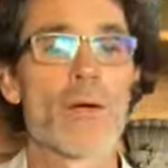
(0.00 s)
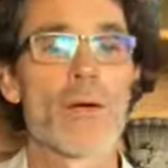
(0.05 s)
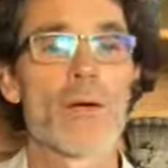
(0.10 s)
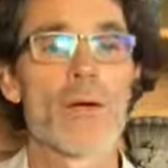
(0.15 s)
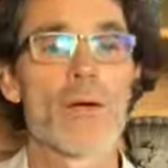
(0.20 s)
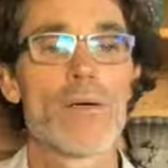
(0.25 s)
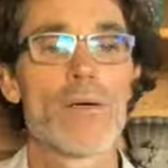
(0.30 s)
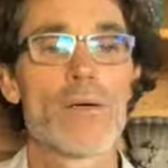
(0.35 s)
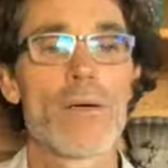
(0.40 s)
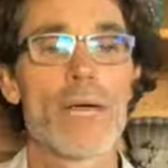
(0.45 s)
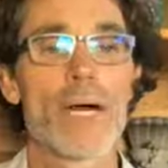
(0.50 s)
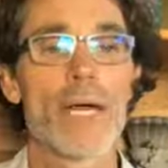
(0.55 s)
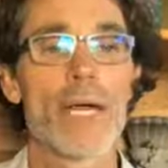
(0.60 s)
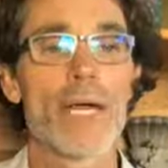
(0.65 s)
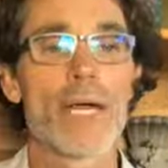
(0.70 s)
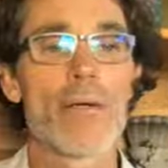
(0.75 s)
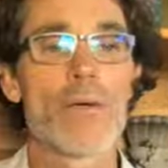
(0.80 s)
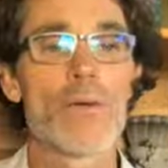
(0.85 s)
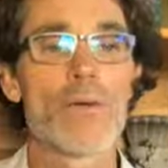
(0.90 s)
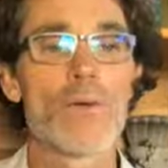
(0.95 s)
All
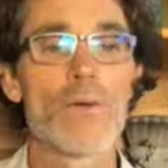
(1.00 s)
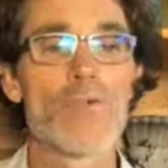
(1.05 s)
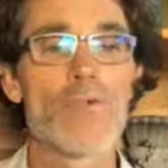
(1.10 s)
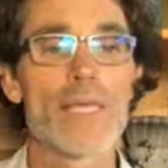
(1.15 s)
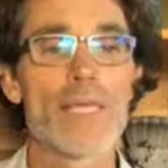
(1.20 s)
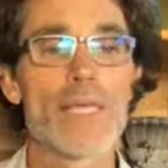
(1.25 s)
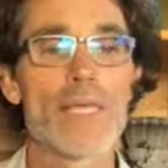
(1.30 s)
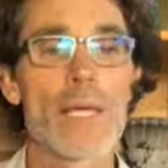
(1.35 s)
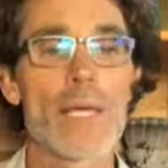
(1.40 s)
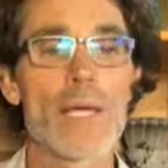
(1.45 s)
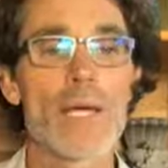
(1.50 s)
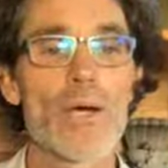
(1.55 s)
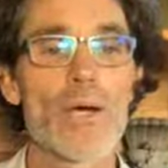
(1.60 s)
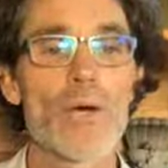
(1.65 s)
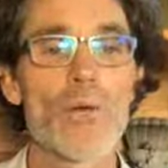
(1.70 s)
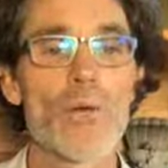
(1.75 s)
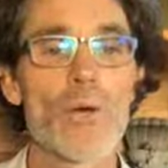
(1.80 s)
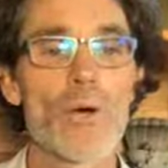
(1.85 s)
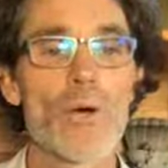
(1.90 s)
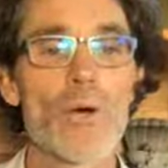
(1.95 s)
right, moving
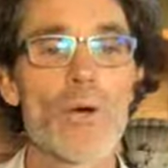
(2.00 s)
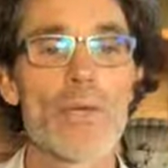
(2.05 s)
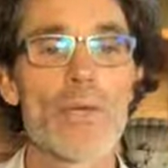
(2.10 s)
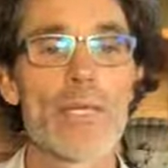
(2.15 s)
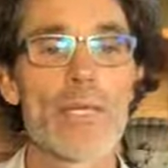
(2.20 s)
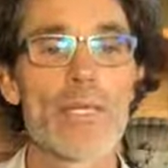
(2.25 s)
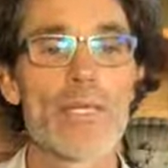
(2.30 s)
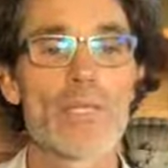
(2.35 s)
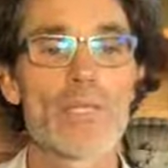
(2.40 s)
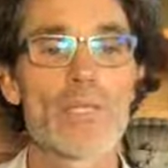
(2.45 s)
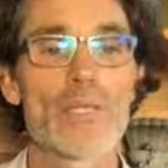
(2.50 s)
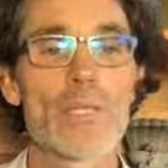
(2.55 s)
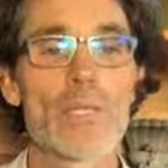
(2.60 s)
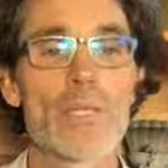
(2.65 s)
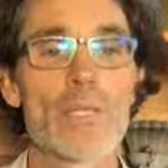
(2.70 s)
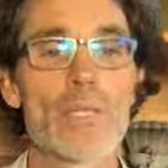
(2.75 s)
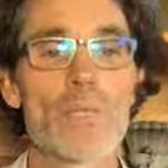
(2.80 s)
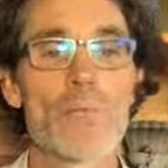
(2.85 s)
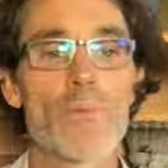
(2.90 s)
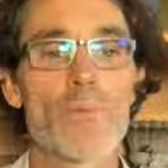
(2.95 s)
down. Owen, should
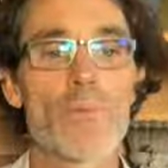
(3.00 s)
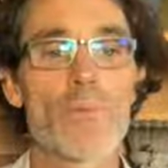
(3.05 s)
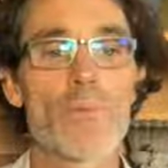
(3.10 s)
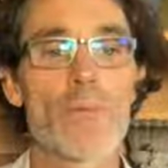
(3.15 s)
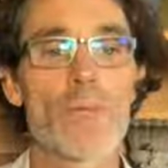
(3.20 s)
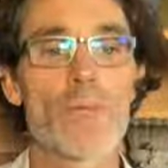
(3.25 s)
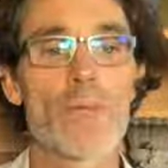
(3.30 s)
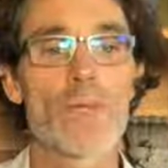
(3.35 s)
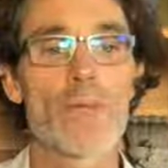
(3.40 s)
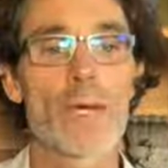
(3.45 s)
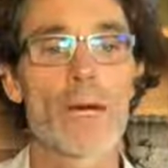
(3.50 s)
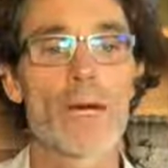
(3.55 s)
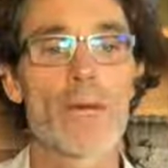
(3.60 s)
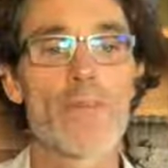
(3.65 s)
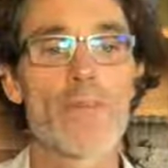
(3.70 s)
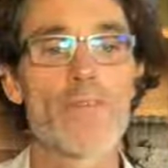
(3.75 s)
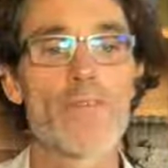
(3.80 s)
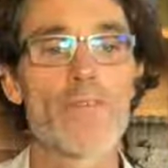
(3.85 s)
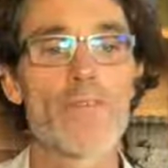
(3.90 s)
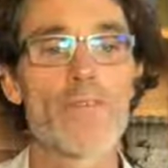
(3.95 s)
people with gut
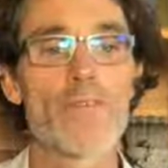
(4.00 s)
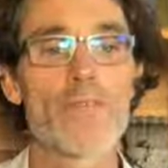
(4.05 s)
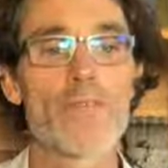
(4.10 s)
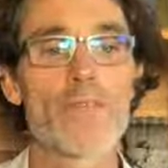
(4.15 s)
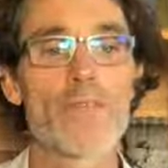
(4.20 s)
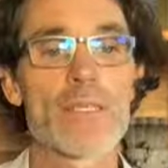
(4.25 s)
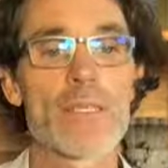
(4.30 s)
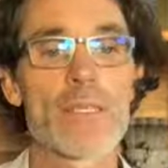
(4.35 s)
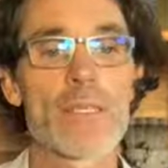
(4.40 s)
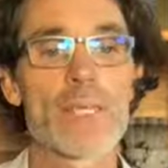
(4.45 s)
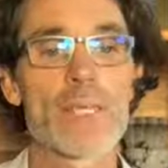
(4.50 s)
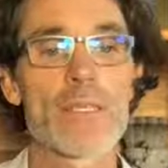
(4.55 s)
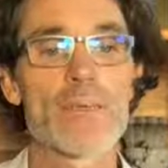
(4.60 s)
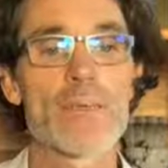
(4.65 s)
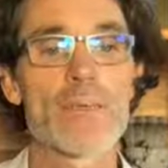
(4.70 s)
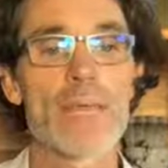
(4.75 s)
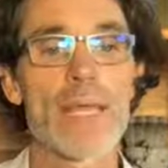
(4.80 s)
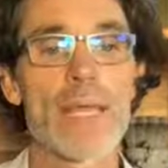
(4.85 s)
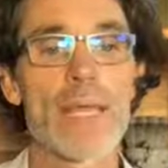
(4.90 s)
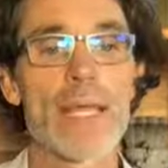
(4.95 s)
fatigue
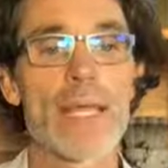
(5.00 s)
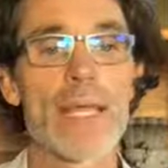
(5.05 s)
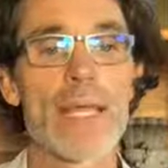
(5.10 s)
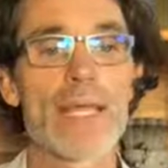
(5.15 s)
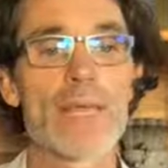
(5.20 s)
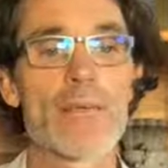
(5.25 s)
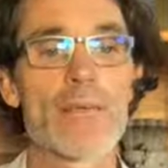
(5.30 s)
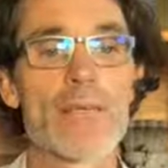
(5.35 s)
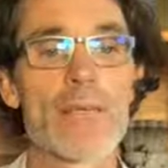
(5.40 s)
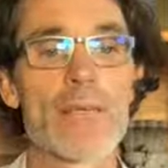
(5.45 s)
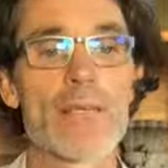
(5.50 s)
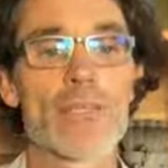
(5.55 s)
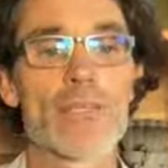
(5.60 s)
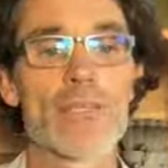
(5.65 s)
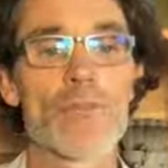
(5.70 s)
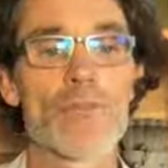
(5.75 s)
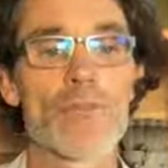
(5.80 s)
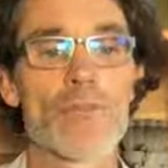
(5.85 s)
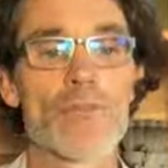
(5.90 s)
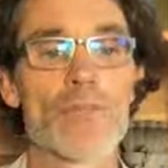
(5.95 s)
pain
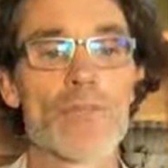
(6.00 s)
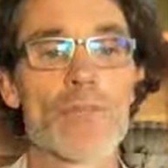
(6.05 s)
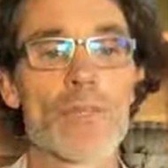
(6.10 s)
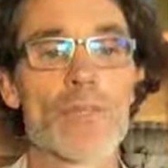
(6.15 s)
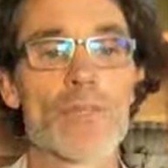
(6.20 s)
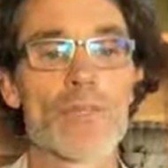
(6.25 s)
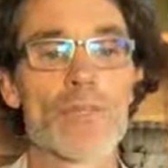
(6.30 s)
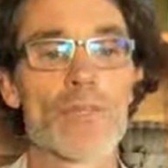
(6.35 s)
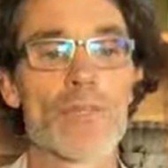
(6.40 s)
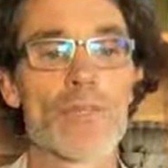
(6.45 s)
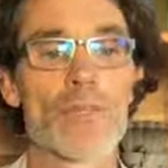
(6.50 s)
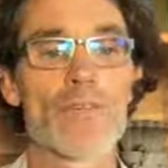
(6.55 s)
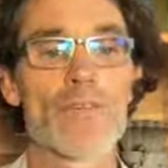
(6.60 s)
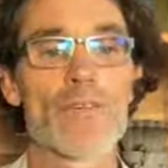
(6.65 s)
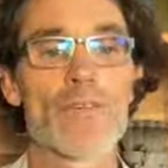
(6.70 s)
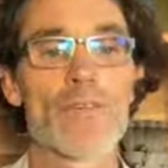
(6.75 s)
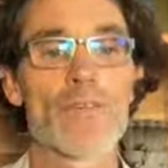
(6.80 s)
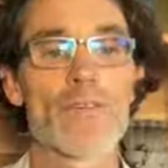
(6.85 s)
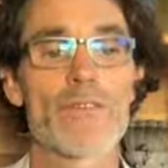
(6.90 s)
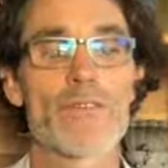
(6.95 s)
issues avoid gluten,
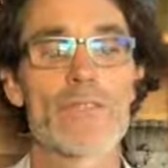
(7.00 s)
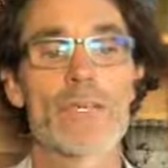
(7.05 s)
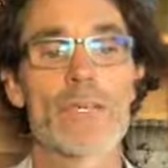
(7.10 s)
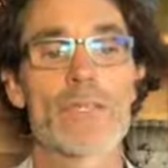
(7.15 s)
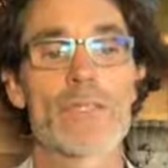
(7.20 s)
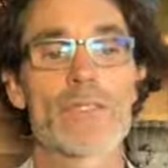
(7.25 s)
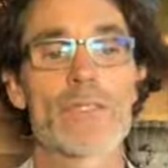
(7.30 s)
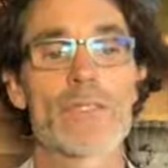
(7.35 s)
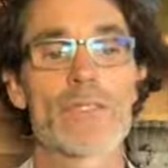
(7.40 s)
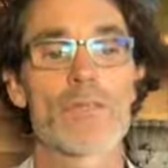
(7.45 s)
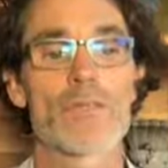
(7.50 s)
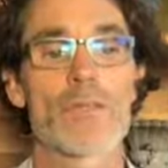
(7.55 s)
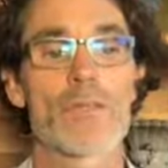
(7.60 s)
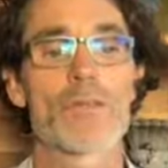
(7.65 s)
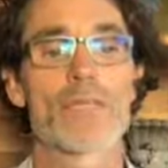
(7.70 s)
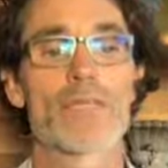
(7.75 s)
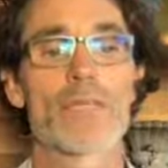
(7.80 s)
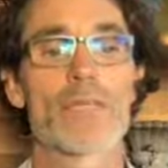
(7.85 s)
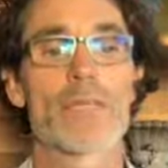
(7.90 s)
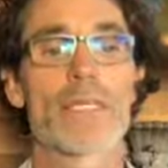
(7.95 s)
even if it doesn't
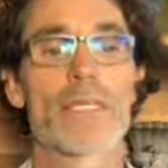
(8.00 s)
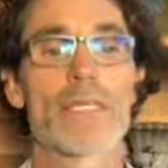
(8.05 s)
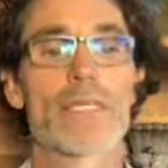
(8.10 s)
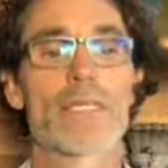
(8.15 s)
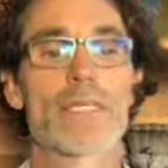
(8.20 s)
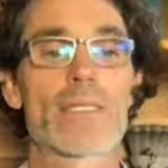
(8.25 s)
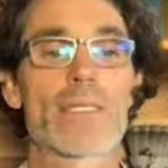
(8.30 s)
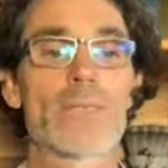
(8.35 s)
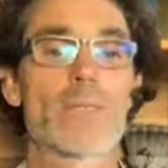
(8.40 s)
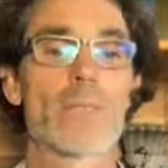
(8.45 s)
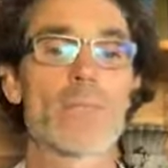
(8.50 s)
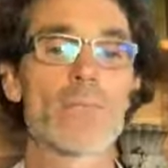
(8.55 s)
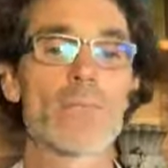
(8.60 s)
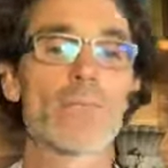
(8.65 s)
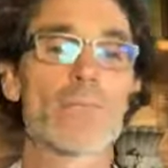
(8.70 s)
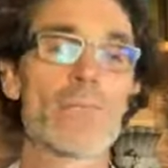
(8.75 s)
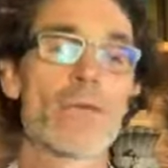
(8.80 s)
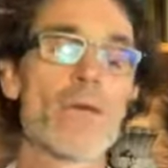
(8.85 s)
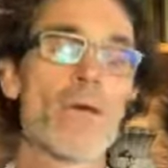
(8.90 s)
produce immediate symptoms?